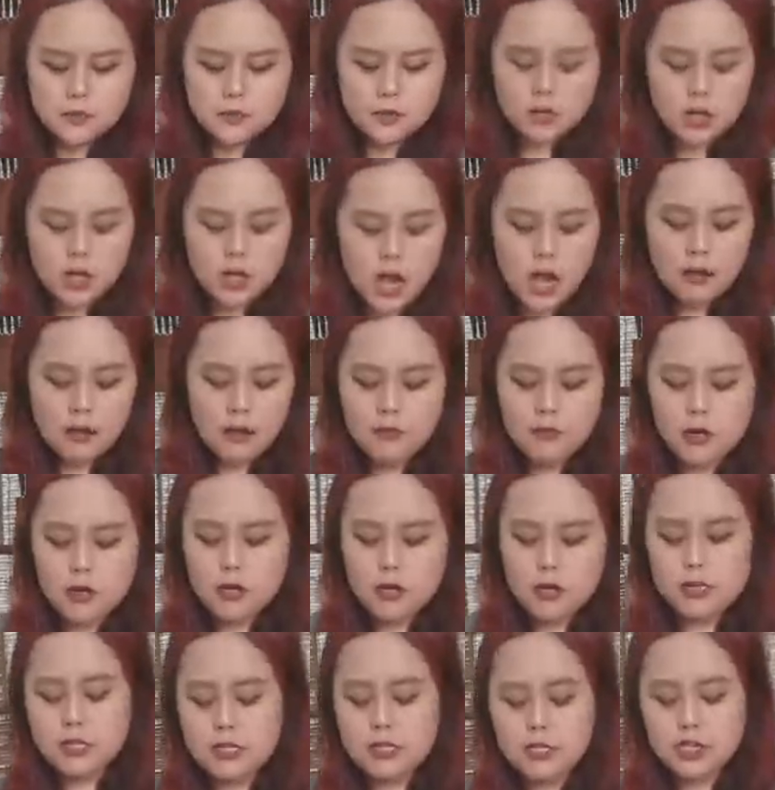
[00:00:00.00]
cover
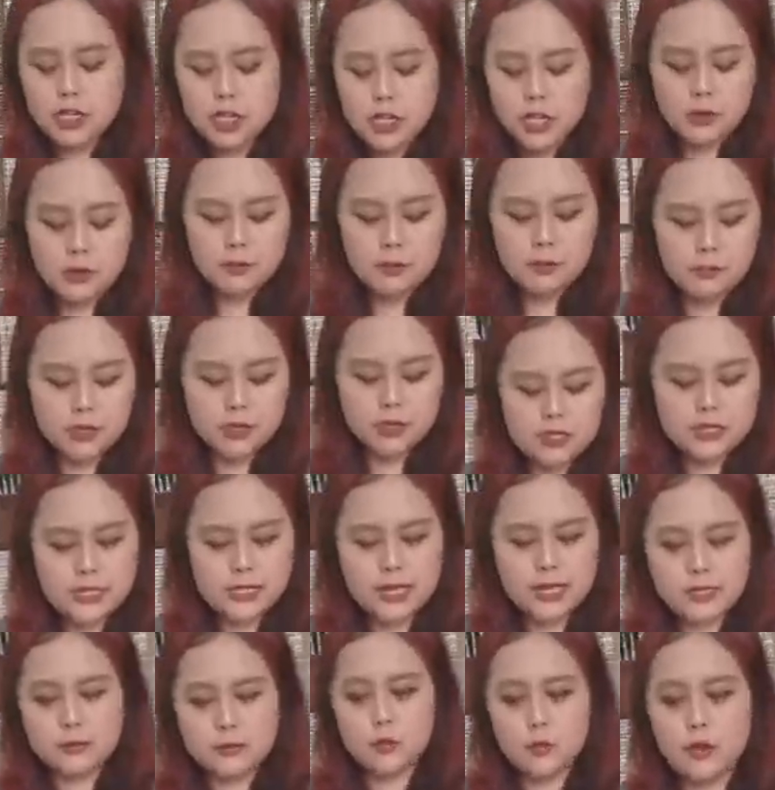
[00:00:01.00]
the chicken
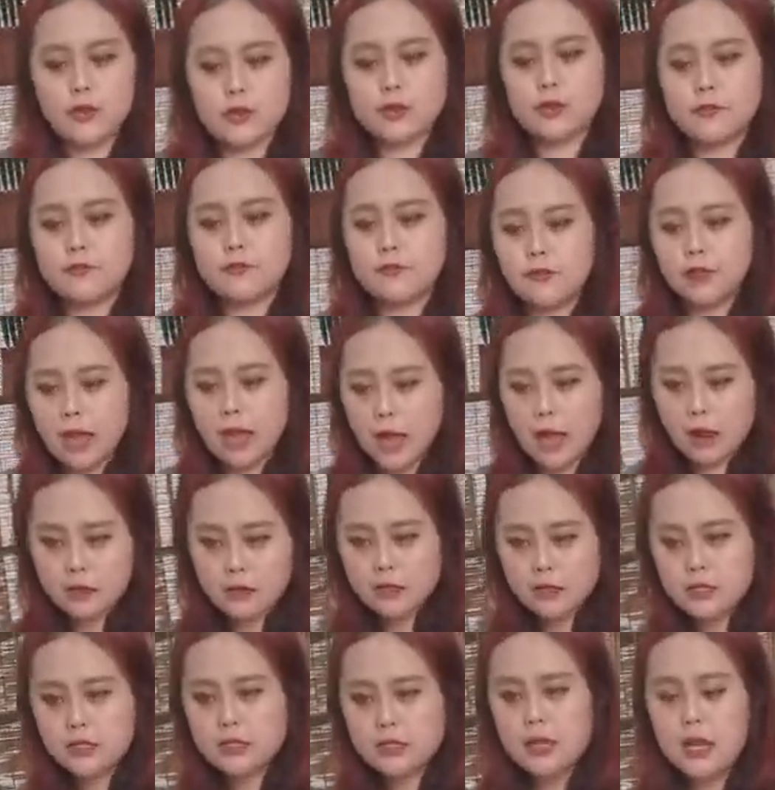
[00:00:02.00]
brisket with the flour
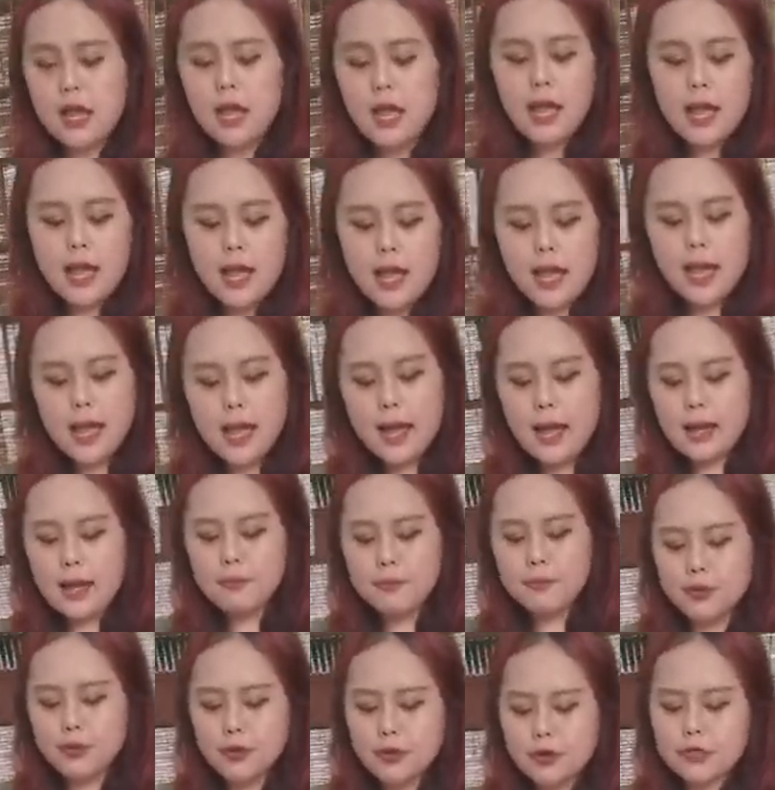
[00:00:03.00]
and
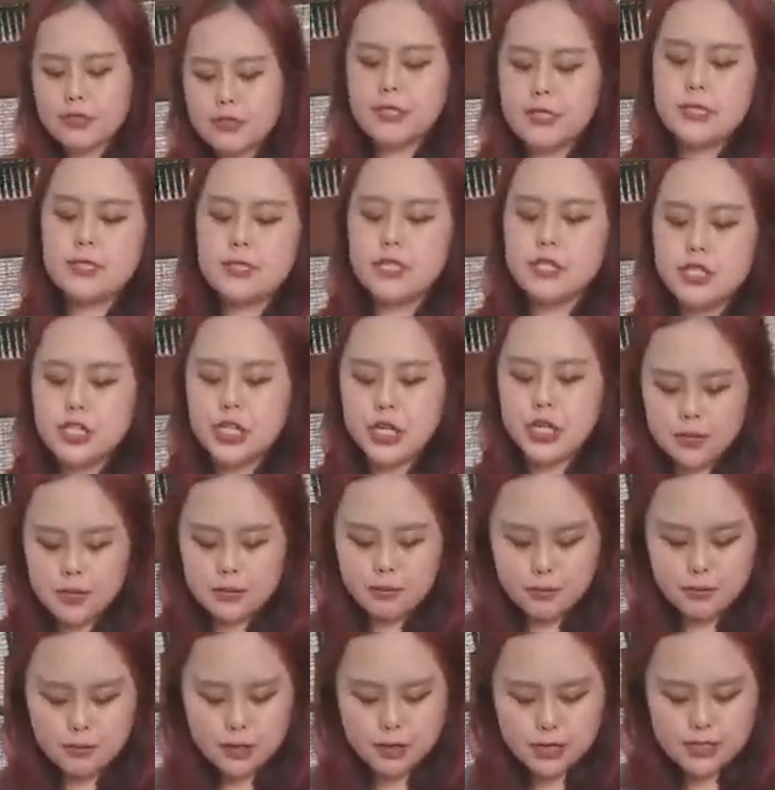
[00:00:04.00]
put the, the
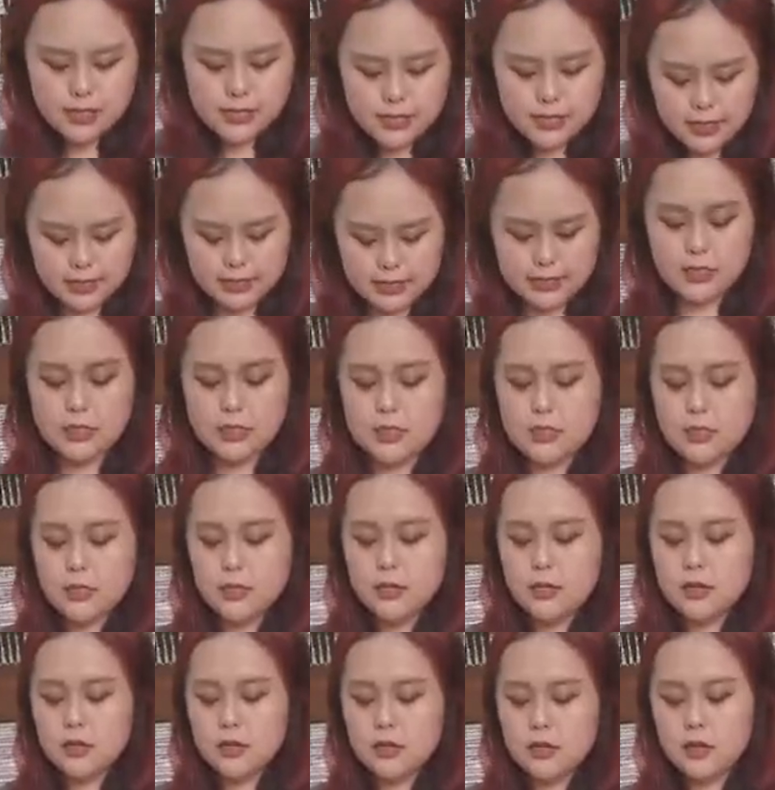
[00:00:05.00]
chicken brisket
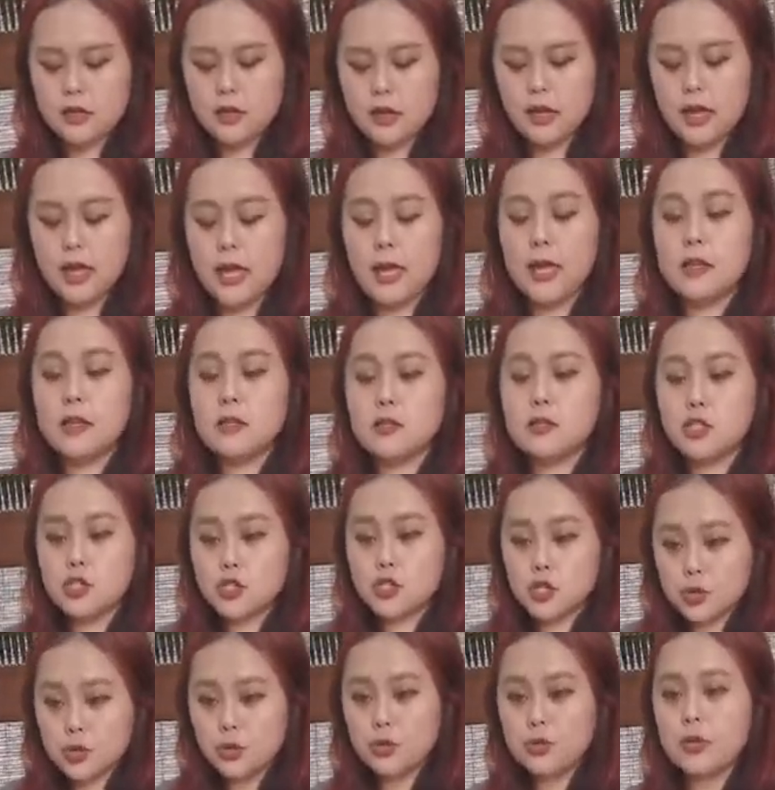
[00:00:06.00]

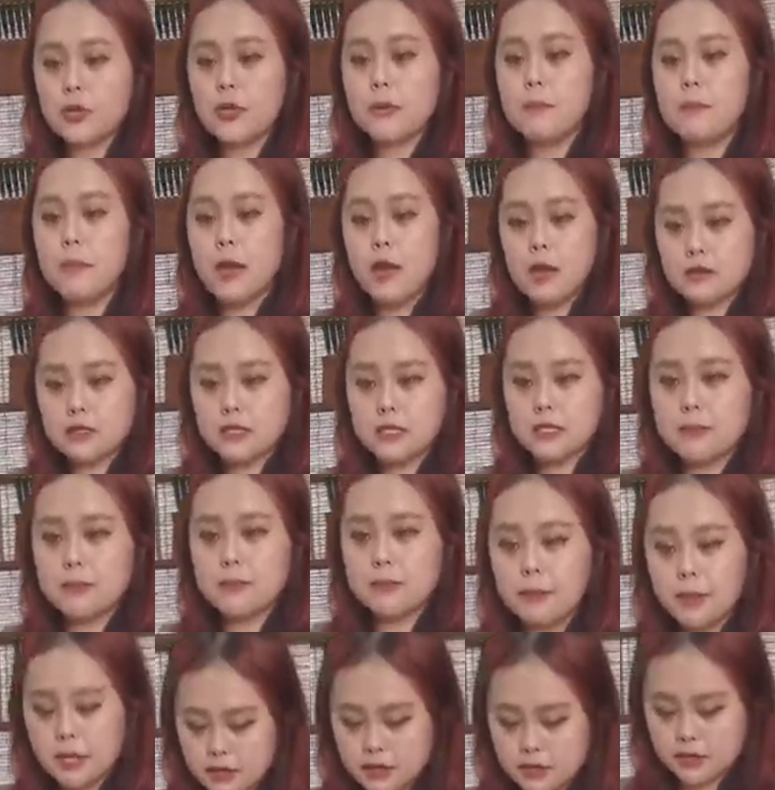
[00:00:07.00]
into the melting
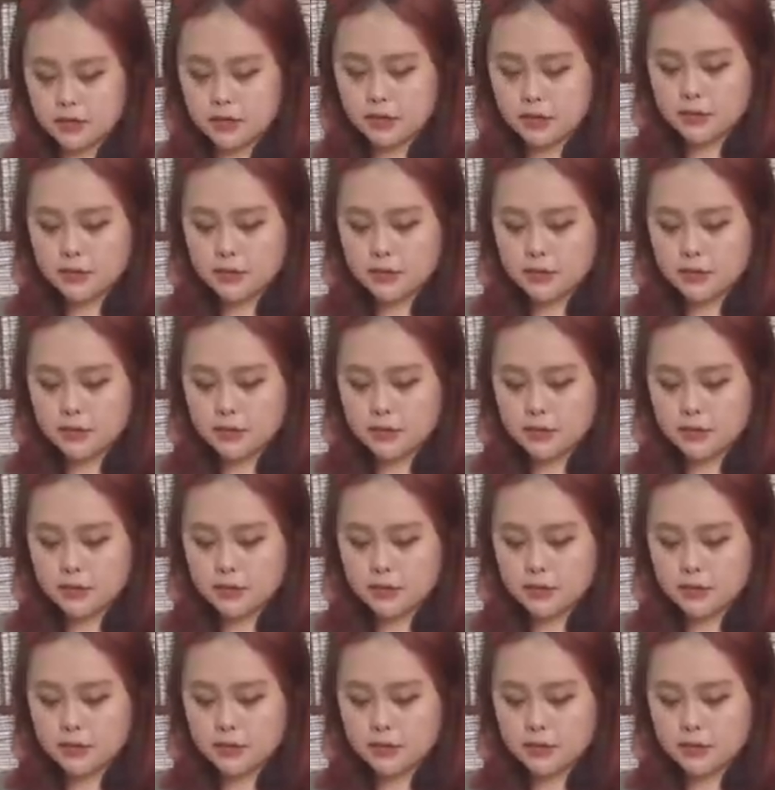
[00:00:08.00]
butter.